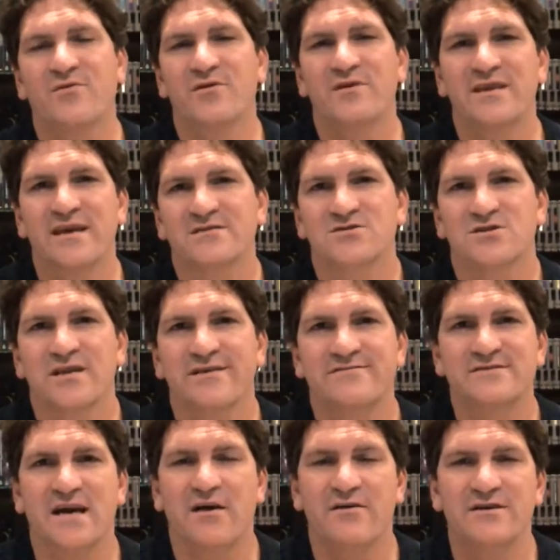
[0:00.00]
for the Extra Life
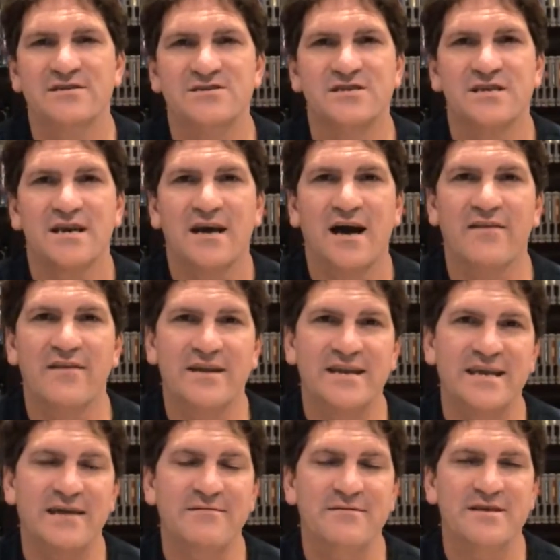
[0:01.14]
Challenge that
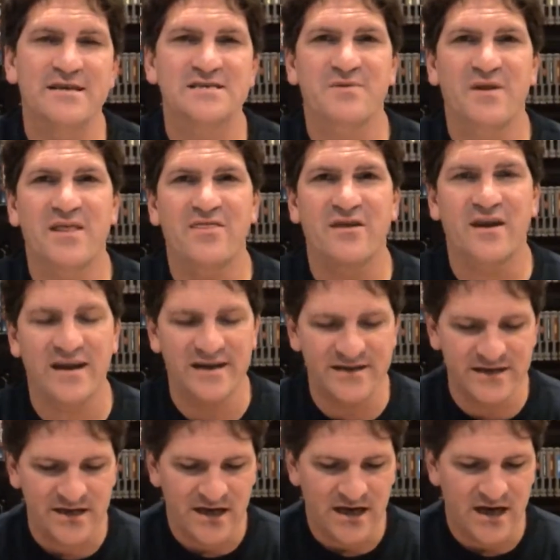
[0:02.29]
he gave me this, but I thought
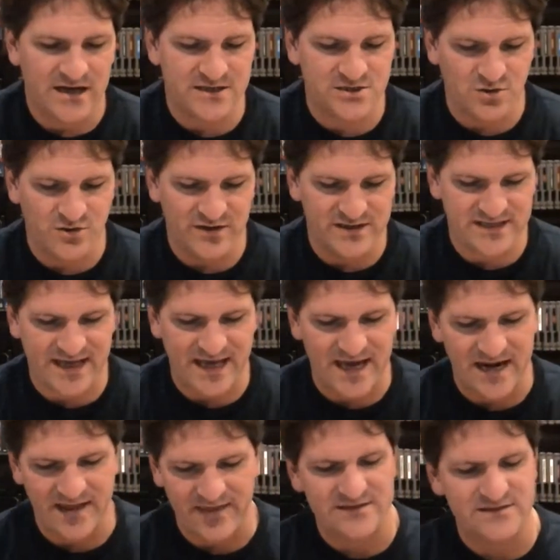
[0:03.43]
I'd show this
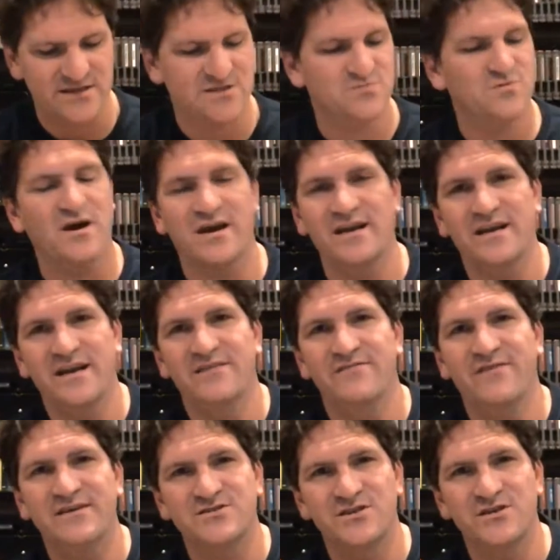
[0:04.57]
again, and that's just Rocket Knight
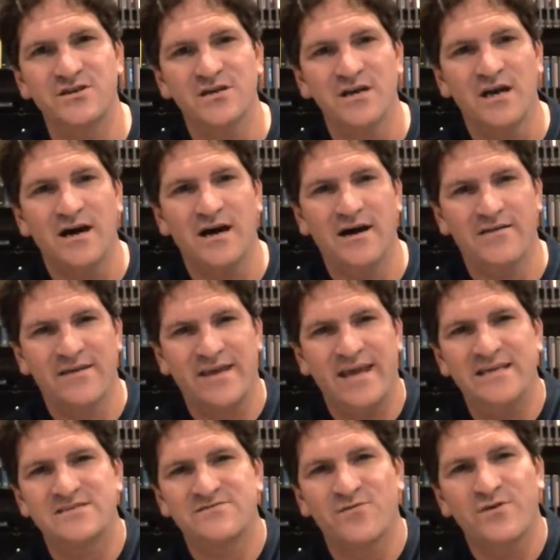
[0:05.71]
Adventure, the
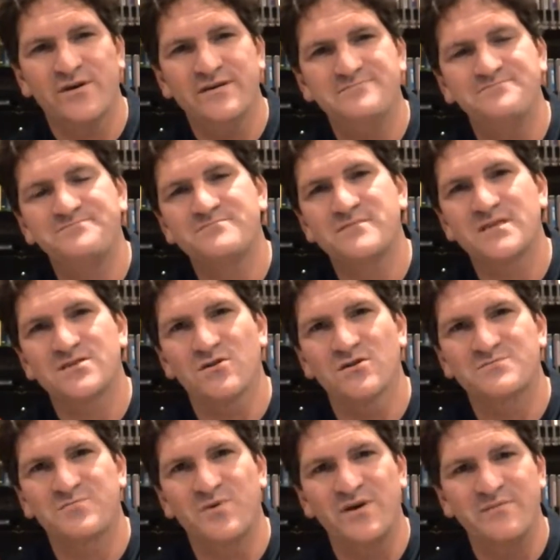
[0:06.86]
case for it. So I
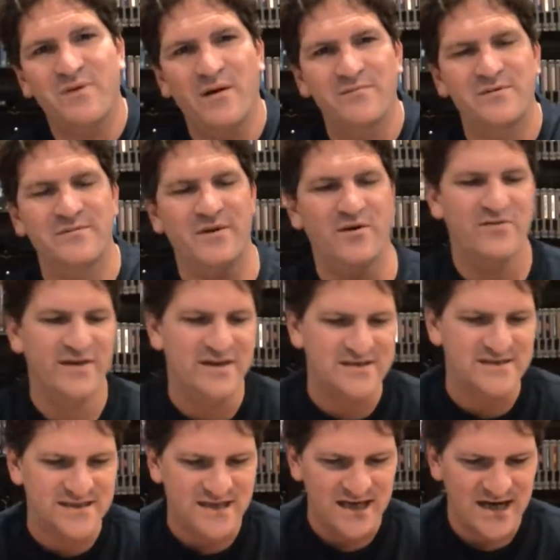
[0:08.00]
was pretty pumped about
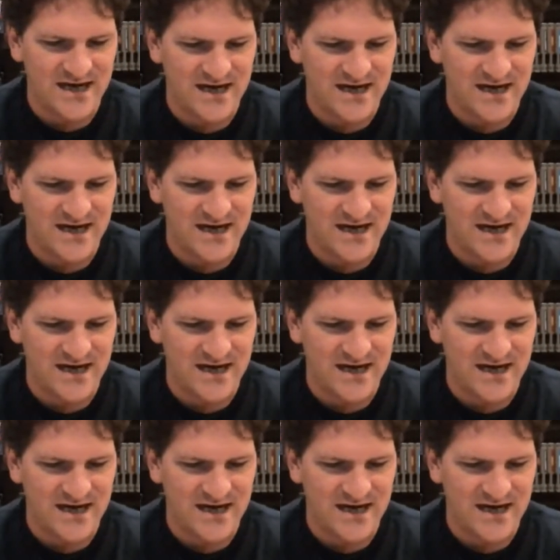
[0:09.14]
this,